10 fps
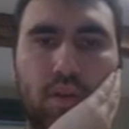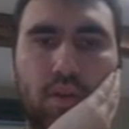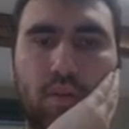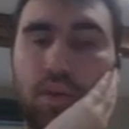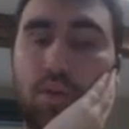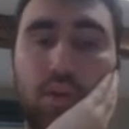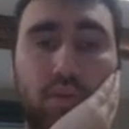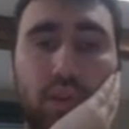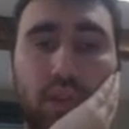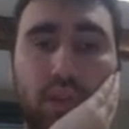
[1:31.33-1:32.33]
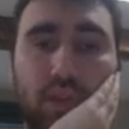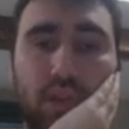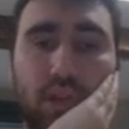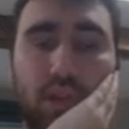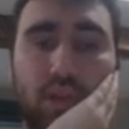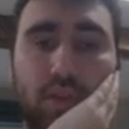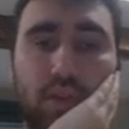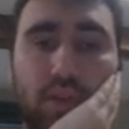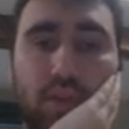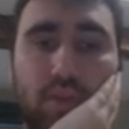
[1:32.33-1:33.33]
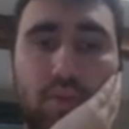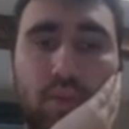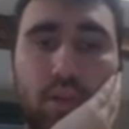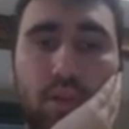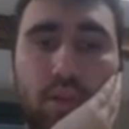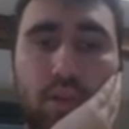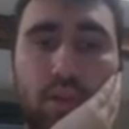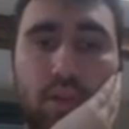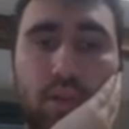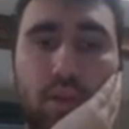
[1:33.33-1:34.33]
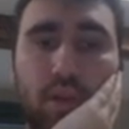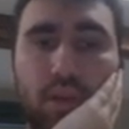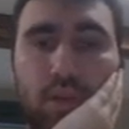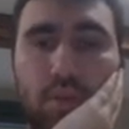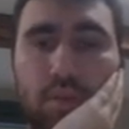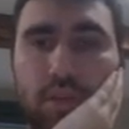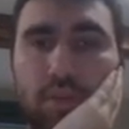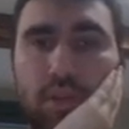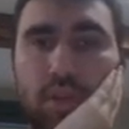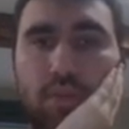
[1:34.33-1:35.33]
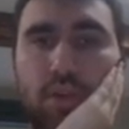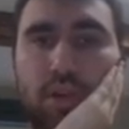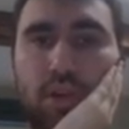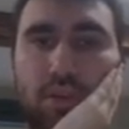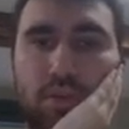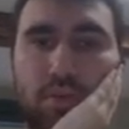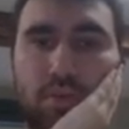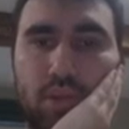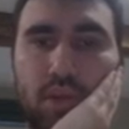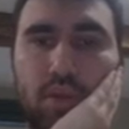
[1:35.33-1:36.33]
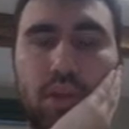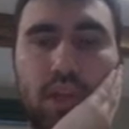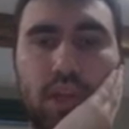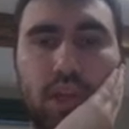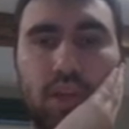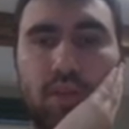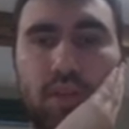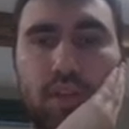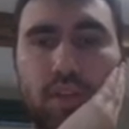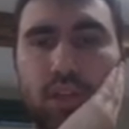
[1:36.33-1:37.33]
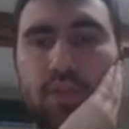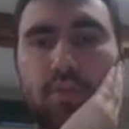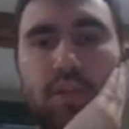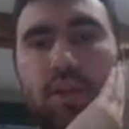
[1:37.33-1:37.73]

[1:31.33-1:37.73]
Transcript: My queen really does not have a good home. Alright, let's keep the bishop on the board. Play queen d8 if they chase me.